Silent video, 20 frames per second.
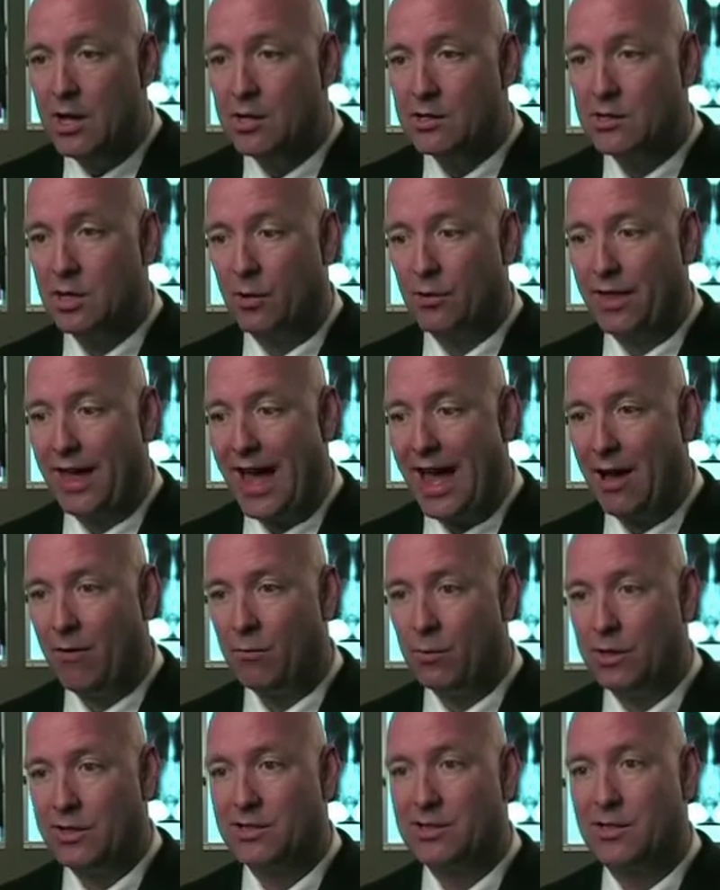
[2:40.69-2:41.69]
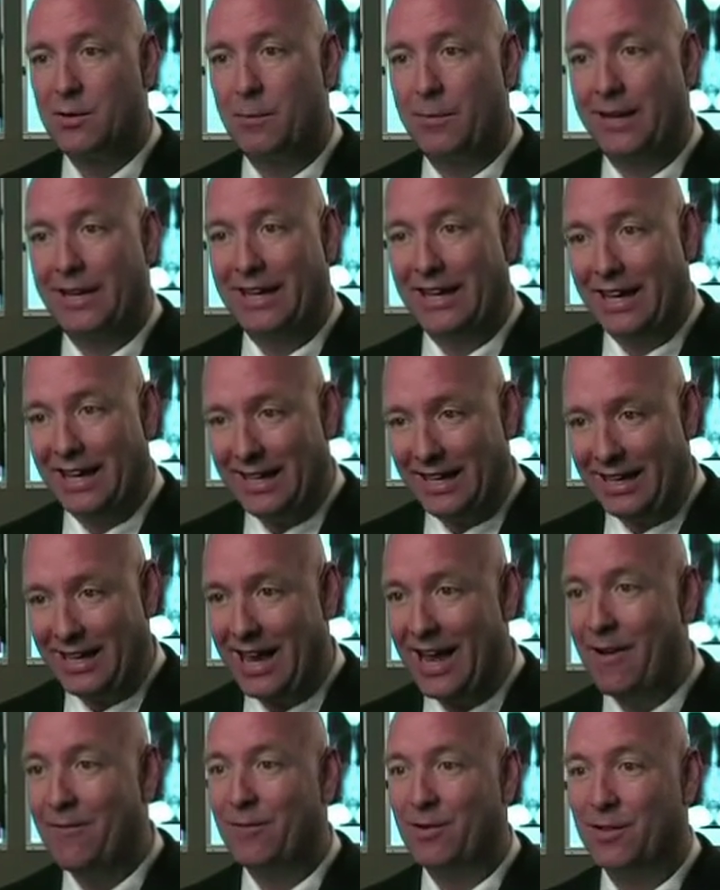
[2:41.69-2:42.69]
So that was the beginning
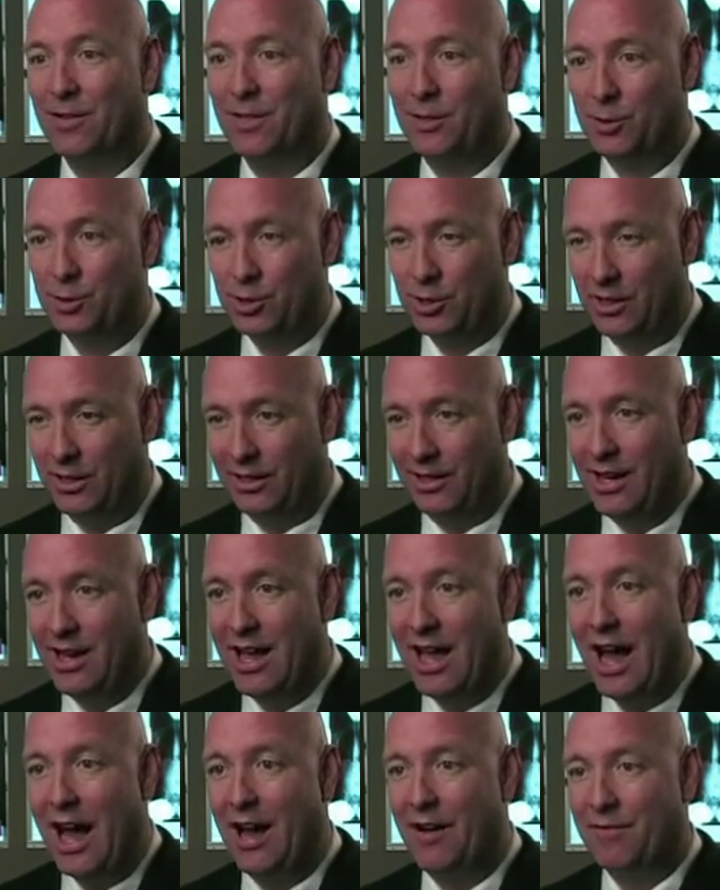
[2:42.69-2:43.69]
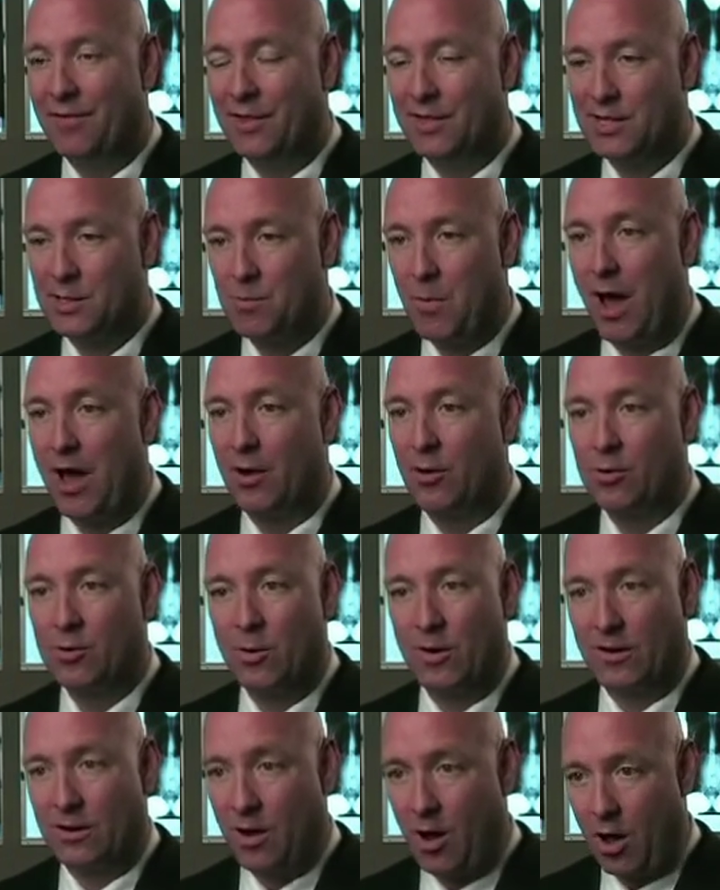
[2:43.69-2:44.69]
evolution of the spinal
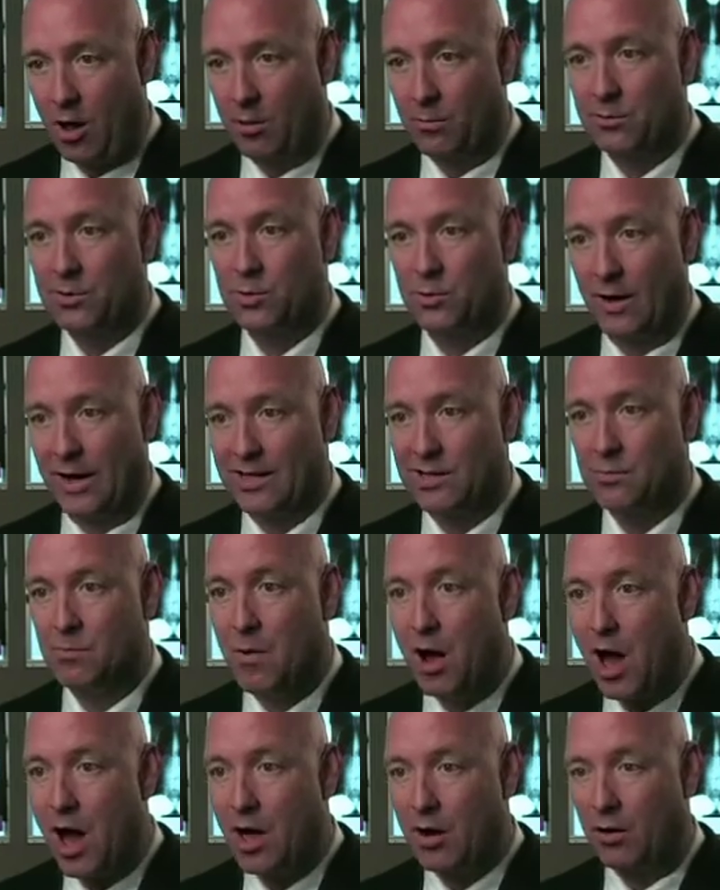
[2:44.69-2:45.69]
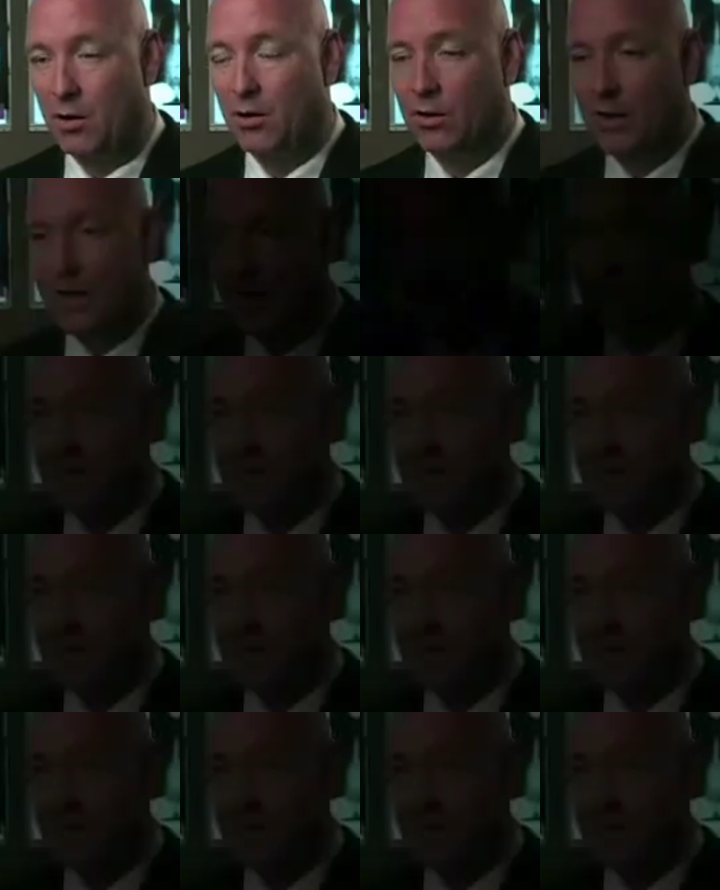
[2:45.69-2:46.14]
column stress model,